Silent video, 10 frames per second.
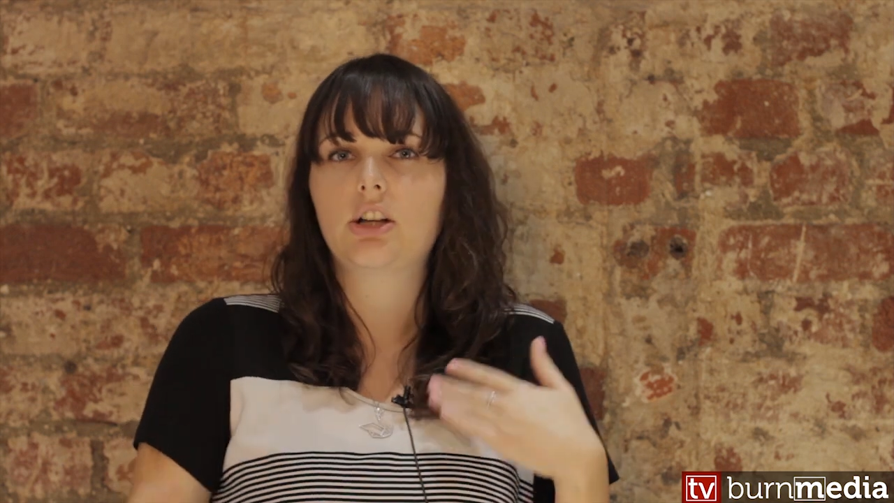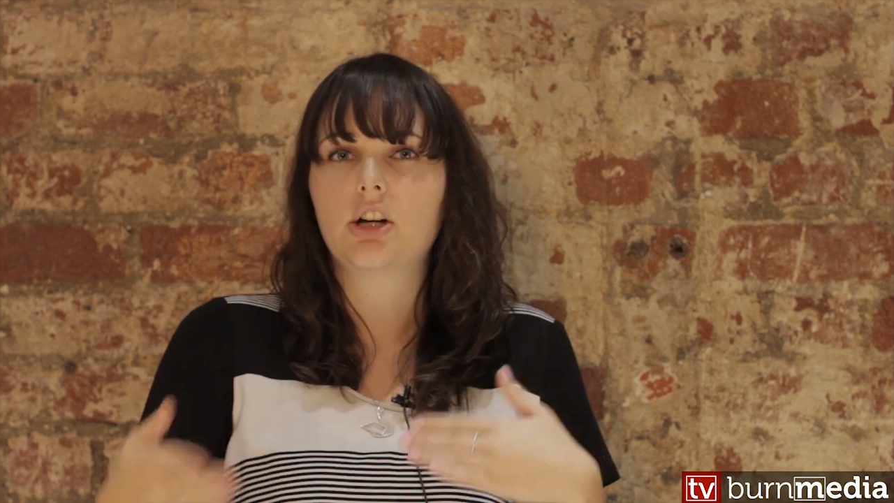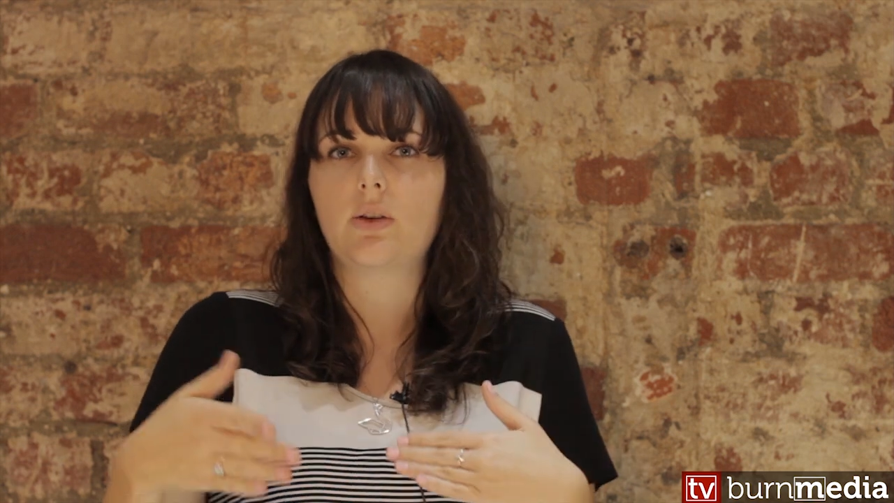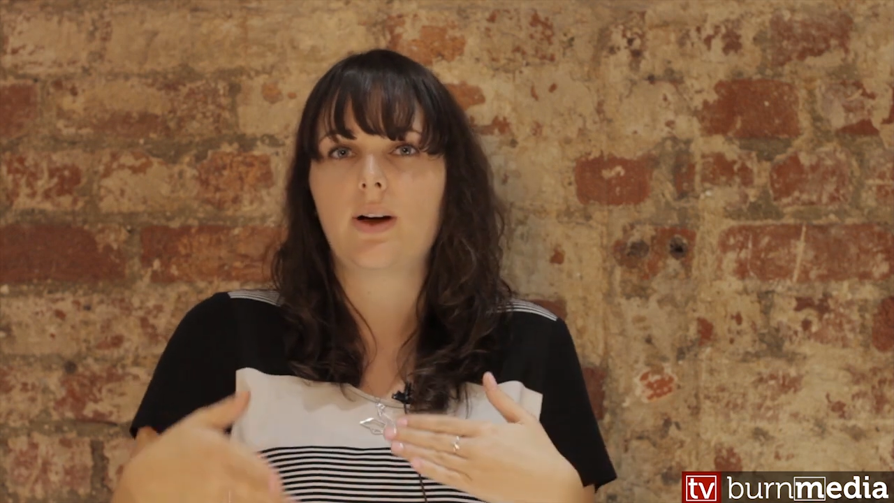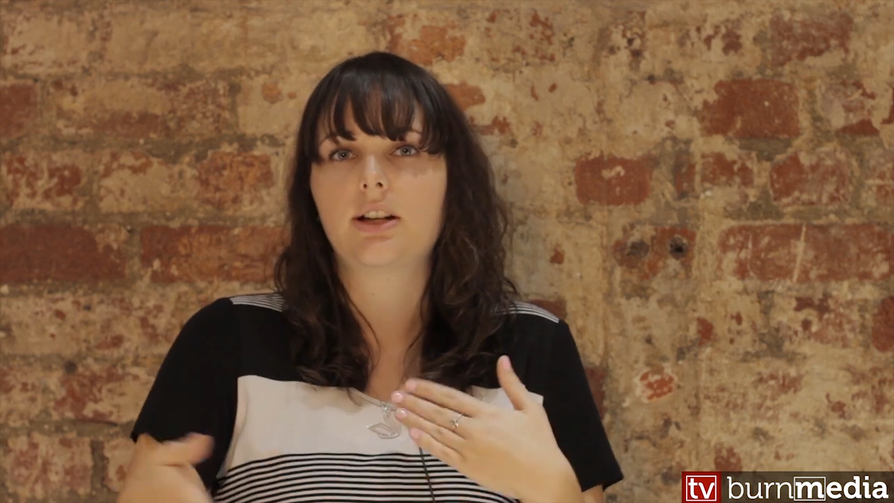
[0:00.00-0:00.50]

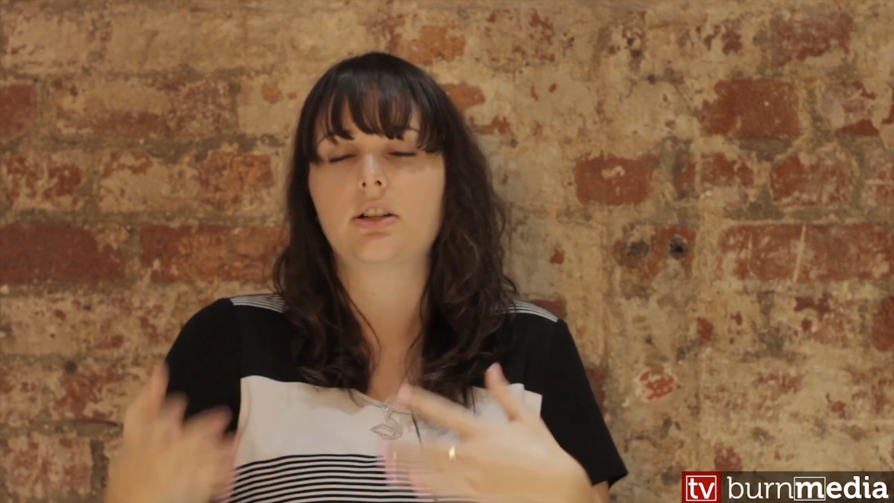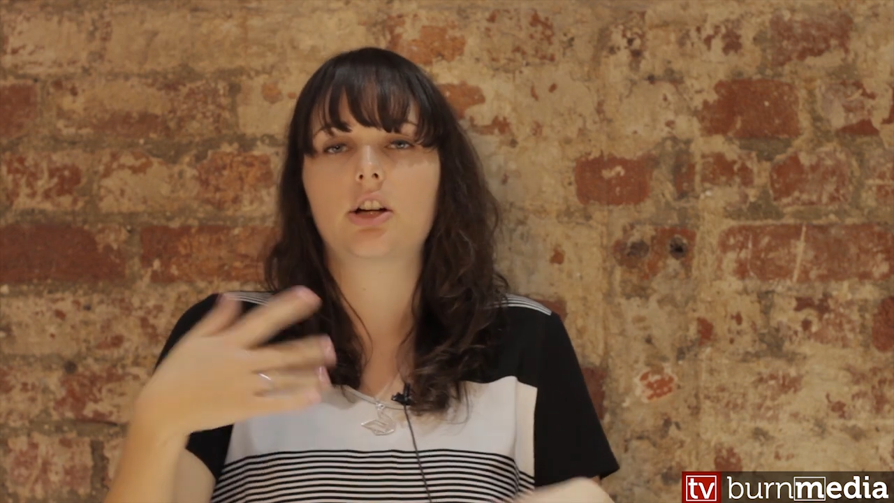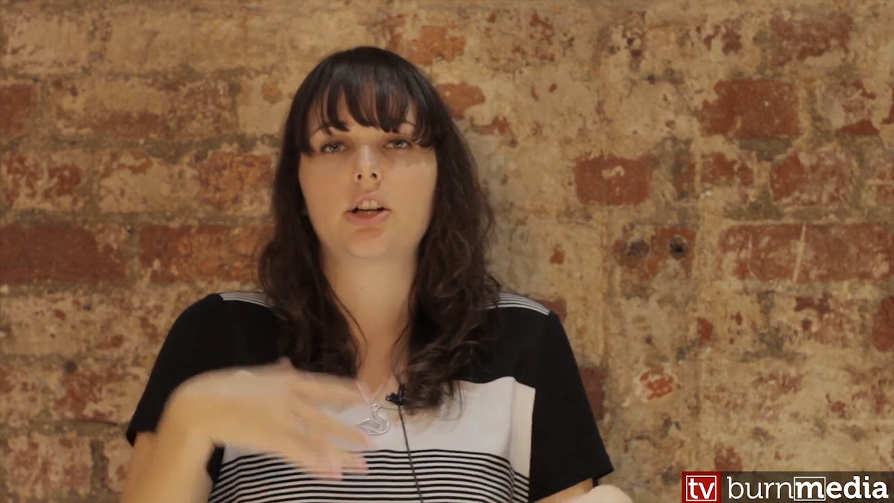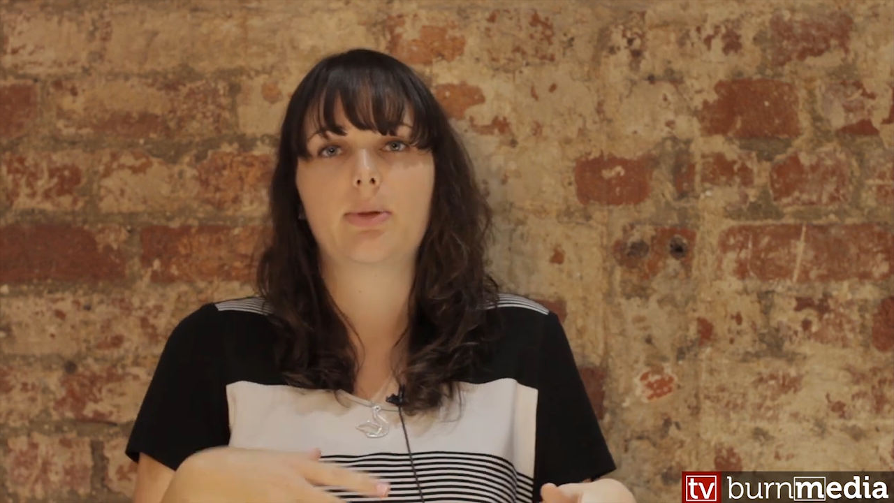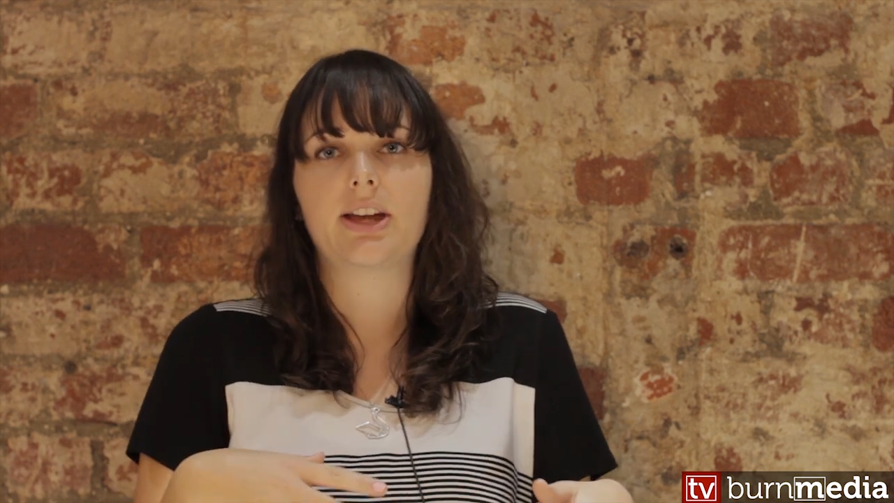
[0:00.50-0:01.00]
log you out and
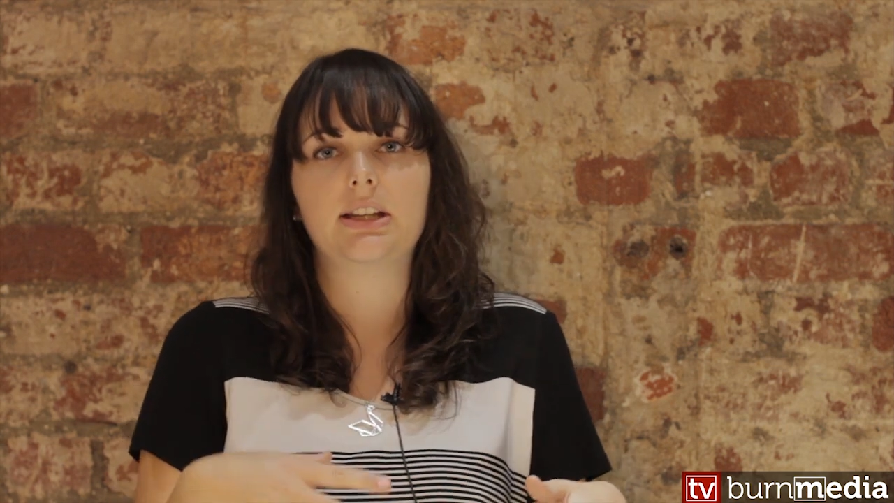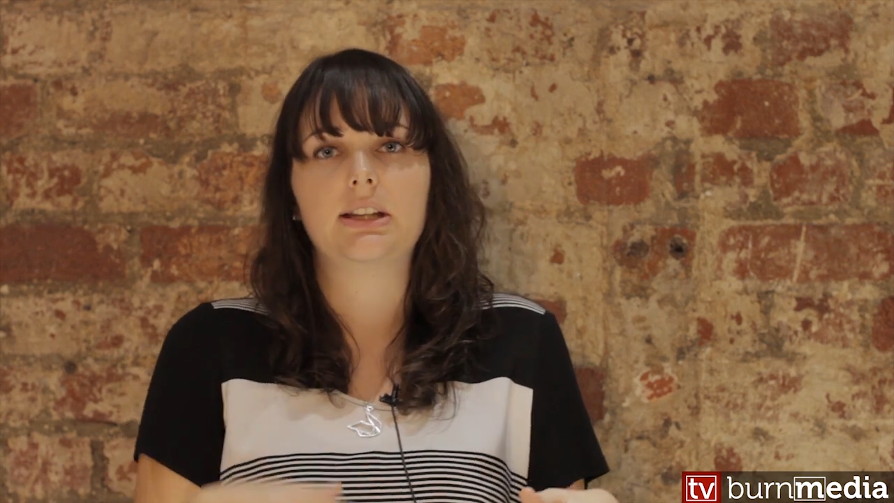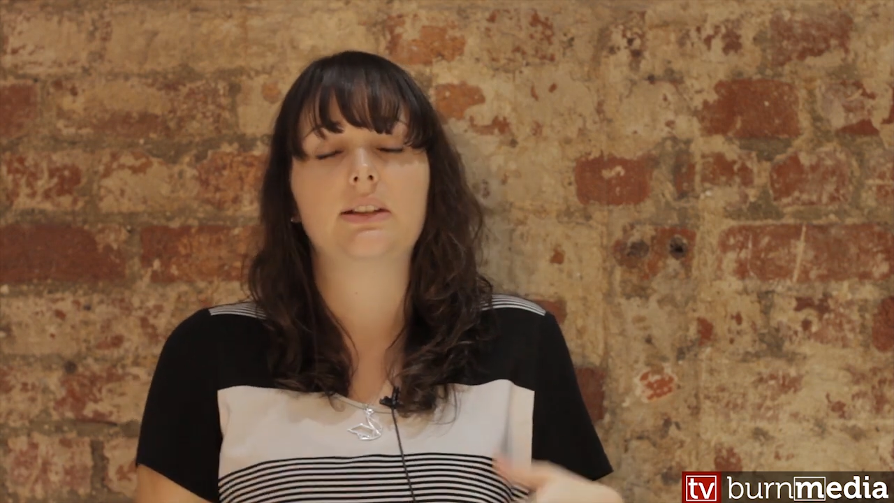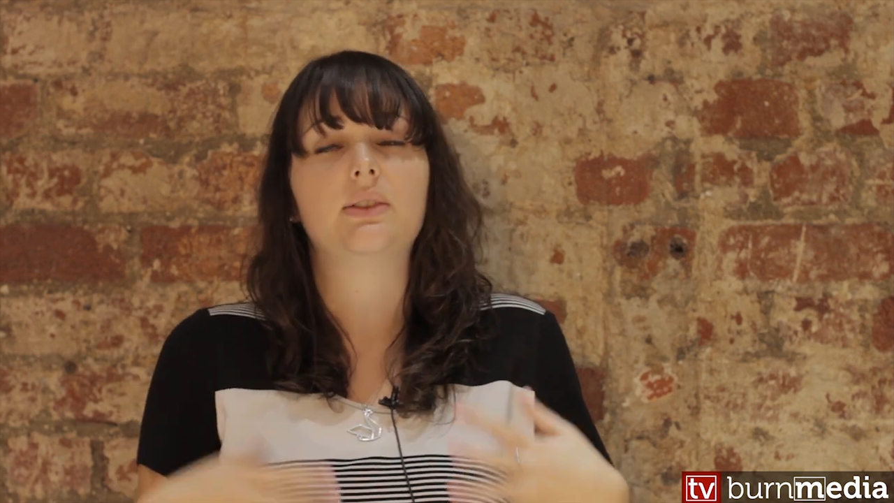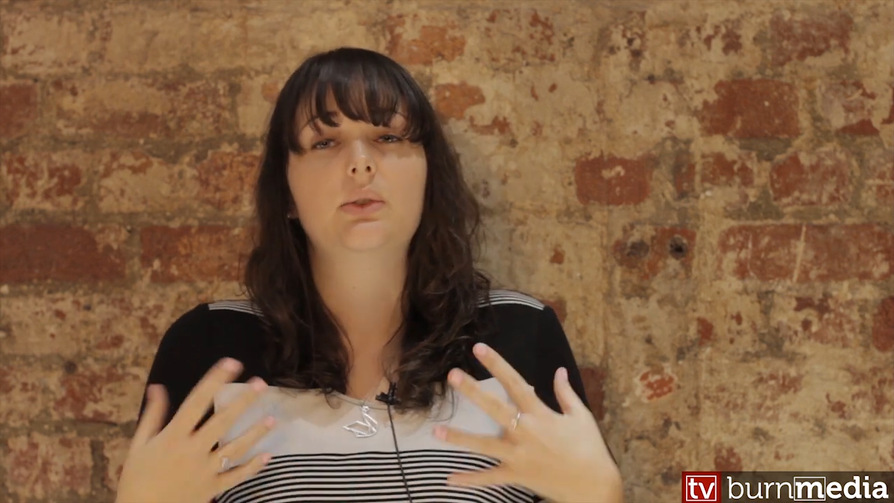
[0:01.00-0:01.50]
log you back in again.